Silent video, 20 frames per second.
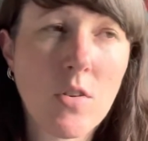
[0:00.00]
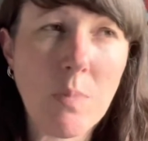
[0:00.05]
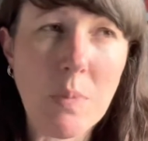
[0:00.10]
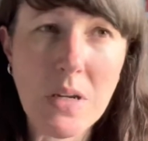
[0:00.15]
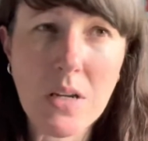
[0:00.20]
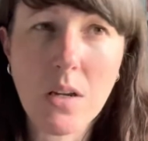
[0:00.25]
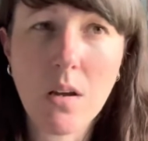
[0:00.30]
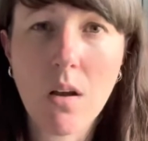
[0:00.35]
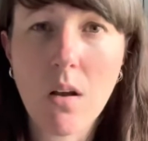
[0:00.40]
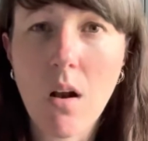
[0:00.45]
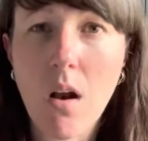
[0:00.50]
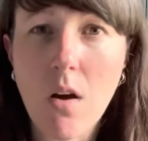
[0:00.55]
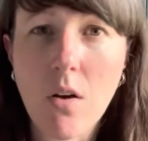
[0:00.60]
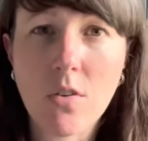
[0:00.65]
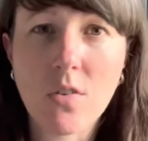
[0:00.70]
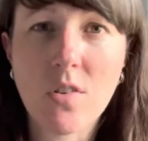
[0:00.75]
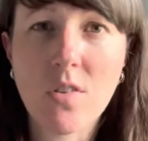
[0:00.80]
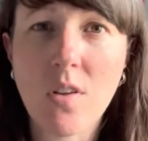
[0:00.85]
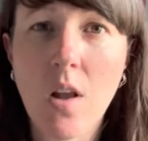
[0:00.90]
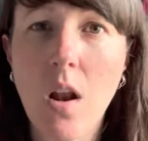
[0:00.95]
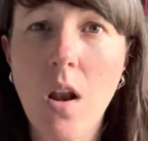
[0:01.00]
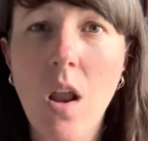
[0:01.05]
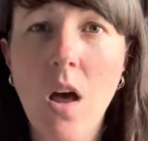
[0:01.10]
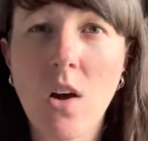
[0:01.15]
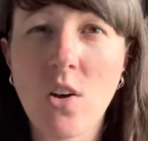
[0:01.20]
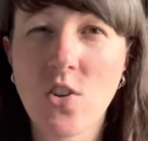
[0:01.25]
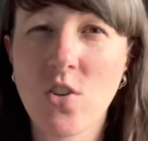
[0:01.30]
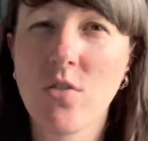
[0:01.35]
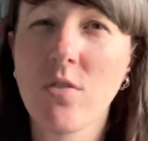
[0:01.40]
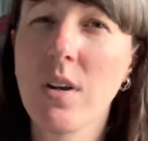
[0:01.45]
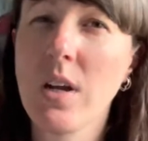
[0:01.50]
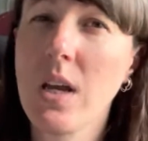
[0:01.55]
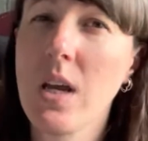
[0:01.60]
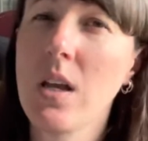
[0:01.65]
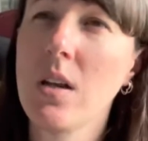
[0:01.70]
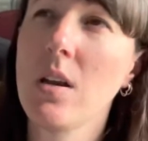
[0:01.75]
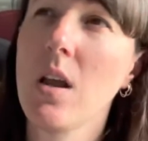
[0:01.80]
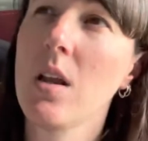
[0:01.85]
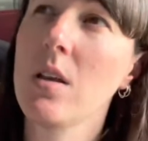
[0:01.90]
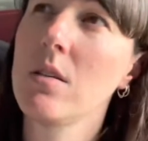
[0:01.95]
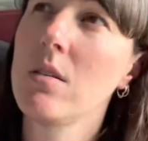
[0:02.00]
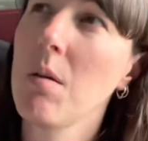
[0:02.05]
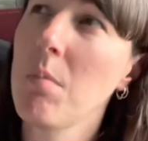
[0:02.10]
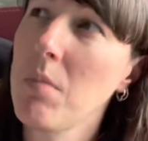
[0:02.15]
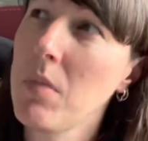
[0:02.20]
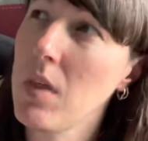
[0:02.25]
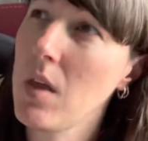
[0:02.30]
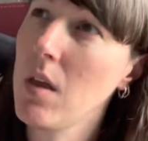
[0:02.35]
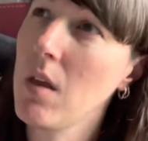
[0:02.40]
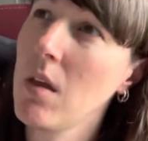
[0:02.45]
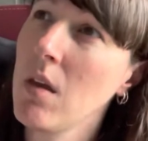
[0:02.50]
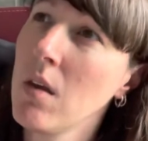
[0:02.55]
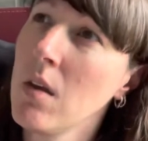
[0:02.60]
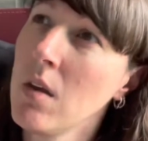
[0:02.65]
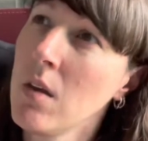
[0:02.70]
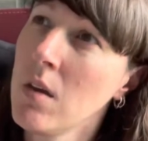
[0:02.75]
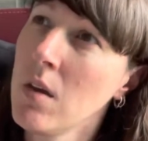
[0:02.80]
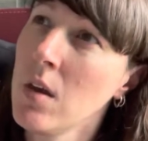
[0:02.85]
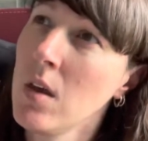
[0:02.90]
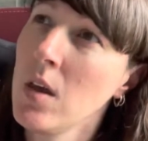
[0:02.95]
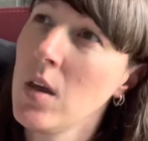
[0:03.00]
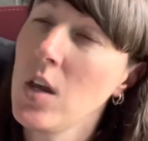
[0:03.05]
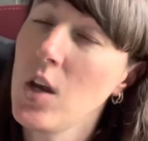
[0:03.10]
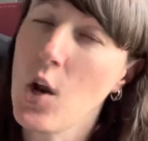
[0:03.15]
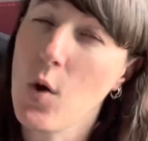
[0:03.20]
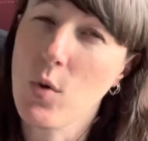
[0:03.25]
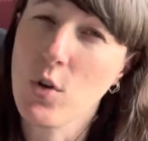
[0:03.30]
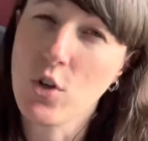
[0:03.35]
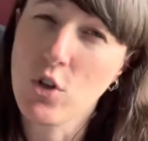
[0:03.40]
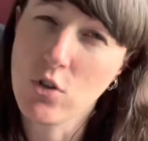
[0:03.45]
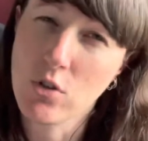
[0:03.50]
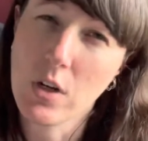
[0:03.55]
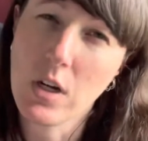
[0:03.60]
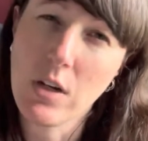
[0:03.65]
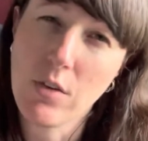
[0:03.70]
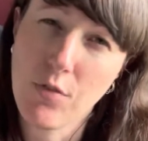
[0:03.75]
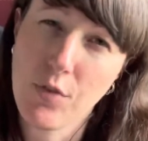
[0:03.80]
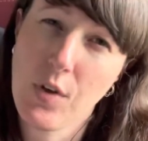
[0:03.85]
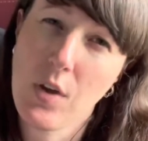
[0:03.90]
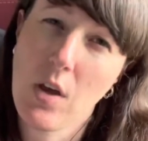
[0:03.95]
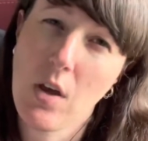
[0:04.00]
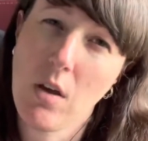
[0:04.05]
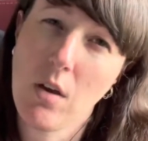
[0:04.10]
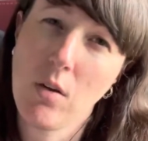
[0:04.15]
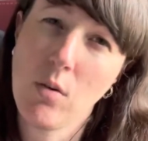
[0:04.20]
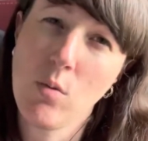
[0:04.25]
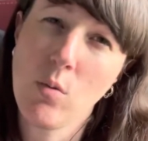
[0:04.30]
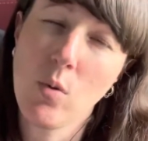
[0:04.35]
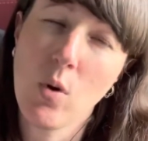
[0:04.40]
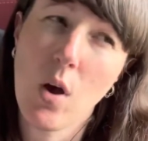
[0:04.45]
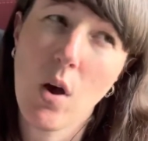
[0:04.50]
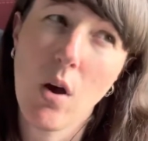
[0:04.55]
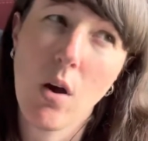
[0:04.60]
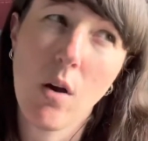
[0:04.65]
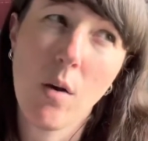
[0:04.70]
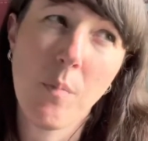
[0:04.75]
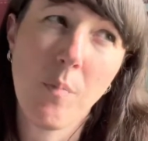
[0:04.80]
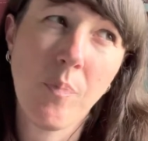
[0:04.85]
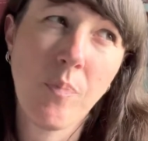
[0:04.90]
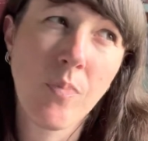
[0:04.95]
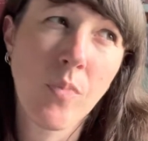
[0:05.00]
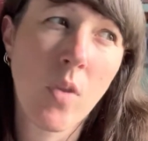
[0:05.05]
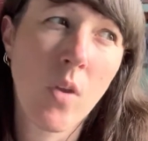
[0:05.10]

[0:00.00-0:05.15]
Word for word: be classed as a luxury and, and something, you know, a treat for you, um,